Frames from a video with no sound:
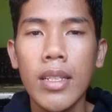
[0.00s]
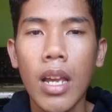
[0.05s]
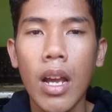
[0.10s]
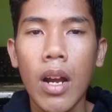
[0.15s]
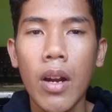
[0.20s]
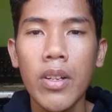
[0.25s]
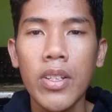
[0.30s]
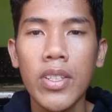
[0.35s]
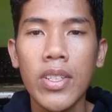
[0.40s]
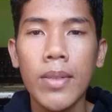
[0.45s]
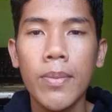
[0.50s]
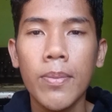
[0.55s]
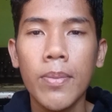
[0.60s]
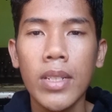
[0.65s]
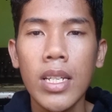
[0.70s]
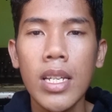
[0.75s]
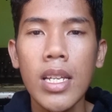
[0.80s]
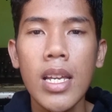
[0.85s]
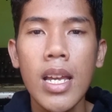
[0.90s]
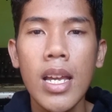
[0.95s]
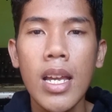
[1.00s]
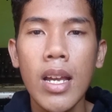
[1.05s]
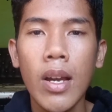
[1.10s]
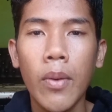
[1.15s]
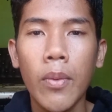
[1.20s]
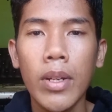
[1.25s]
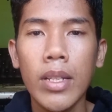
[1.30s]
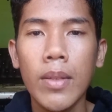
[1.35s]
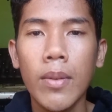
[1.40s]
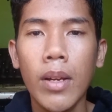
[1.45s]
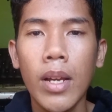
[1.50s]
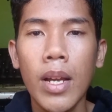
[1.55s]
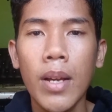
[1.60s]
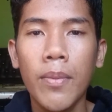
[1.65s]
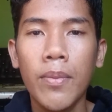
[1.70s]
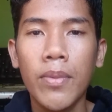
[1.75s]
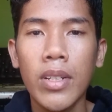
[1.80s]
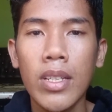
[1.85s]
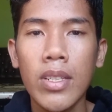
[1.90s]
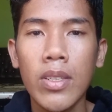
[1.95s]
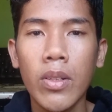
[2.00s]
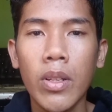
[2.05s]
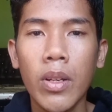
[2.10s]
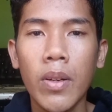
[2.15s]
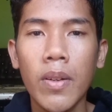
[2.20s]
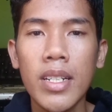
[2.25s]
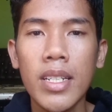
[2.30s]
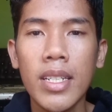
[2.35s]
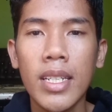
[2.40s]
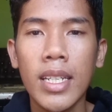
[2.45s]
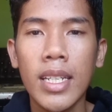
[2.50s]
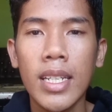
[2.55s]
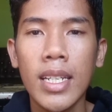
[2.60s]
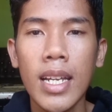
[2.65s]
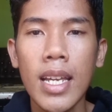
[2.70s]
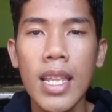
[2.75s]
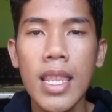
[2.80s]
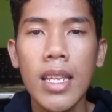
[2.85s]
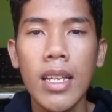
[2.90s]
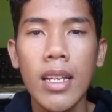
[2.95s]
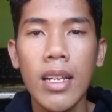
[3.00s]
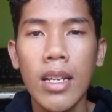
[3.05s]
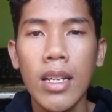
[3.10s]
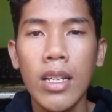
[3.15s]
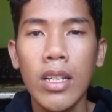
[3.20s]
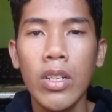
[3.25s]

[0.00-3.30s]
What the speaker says: They are simply what prisoners he can